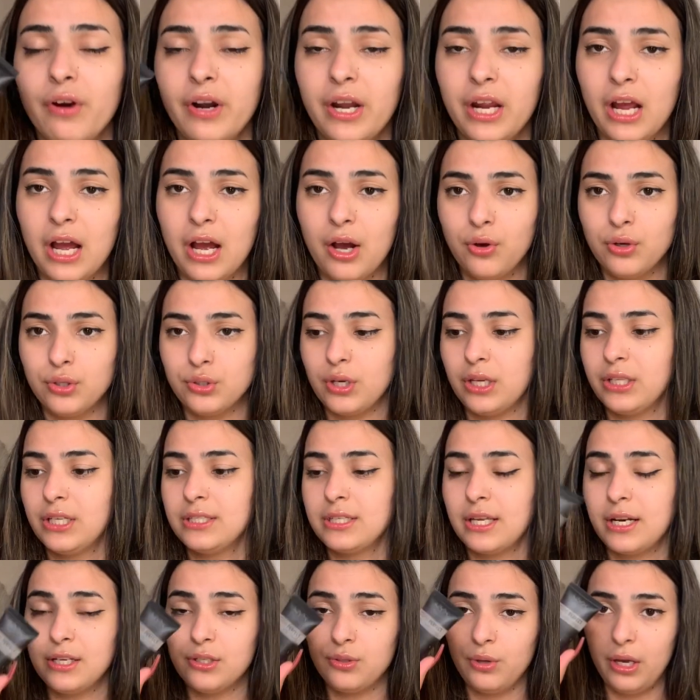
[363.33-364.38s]
out, so I
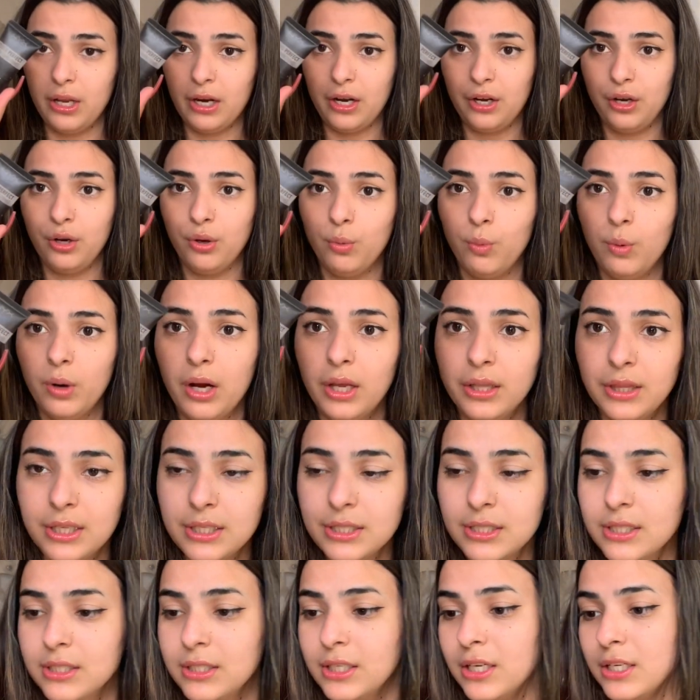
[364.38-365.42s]
decided to get a new one. This
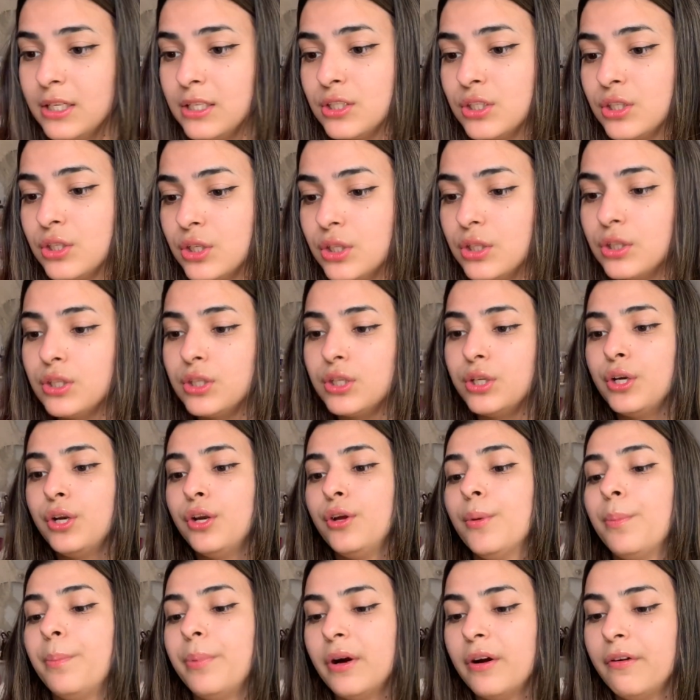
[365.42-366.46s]
is the
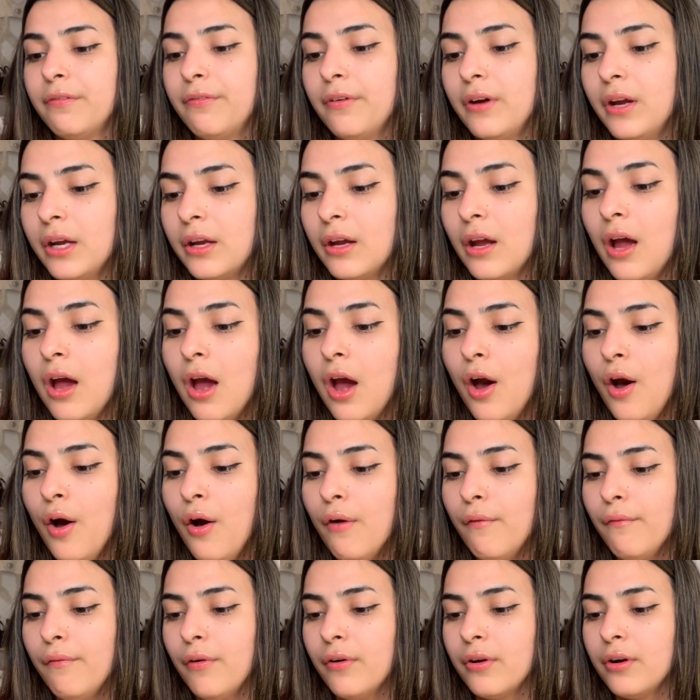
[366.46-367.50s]
Studio Perfect
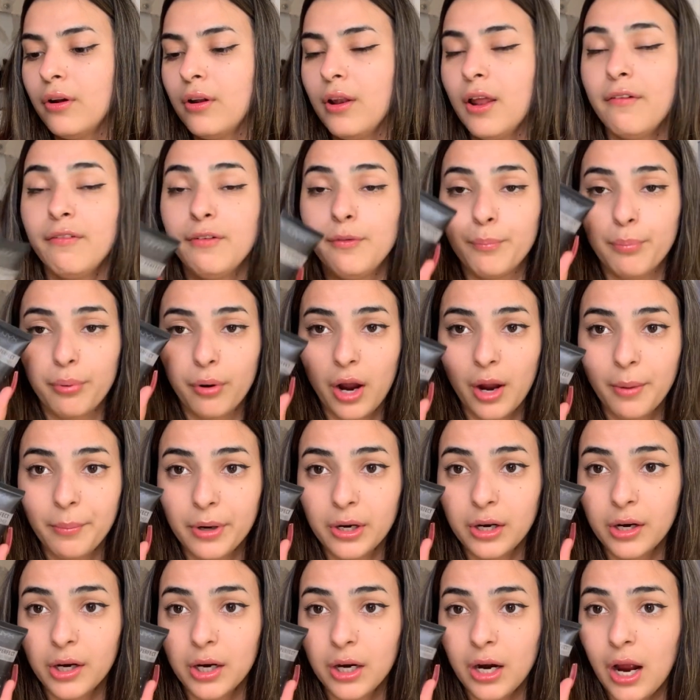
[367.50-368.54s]
Photo Loving
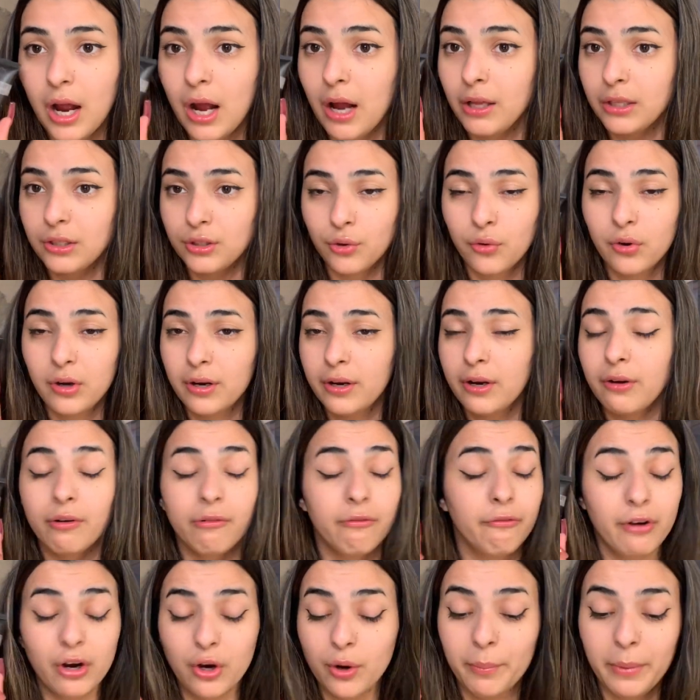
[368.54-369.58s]
Primer. I totally
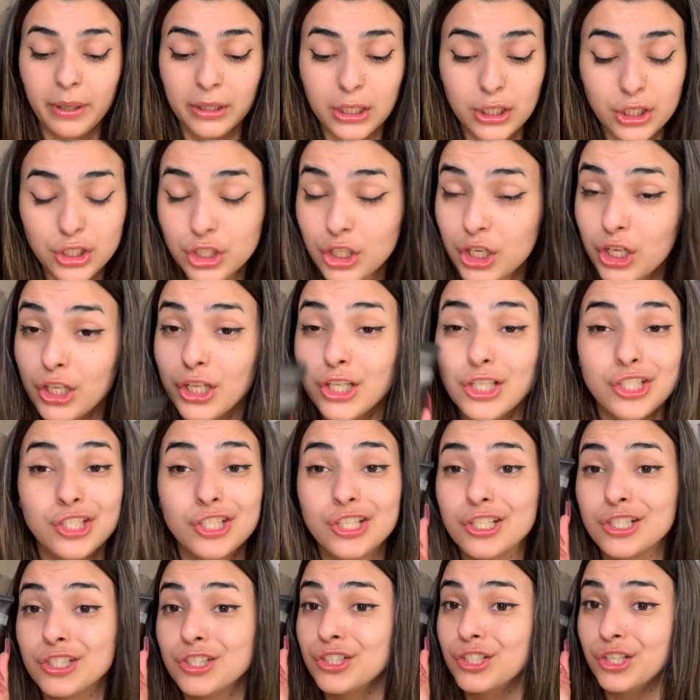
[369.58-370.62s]
recommend this shit. This
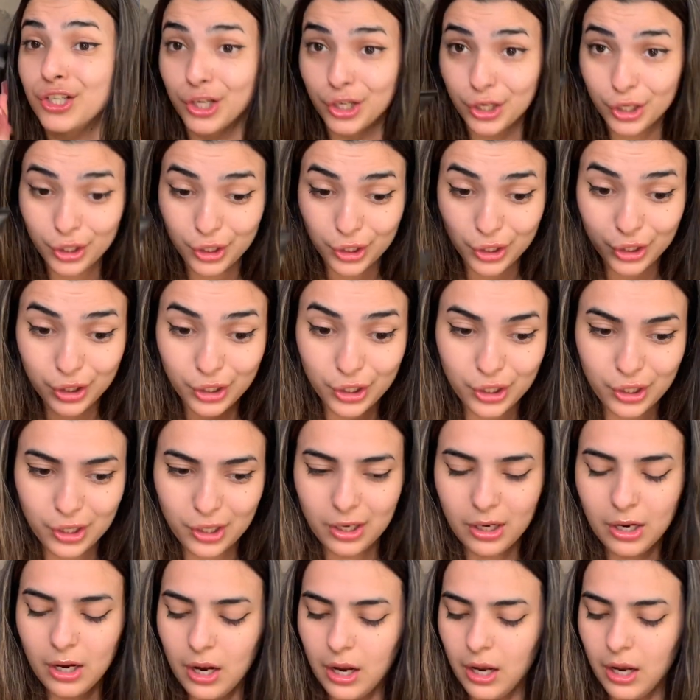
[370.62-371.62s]
shit is good.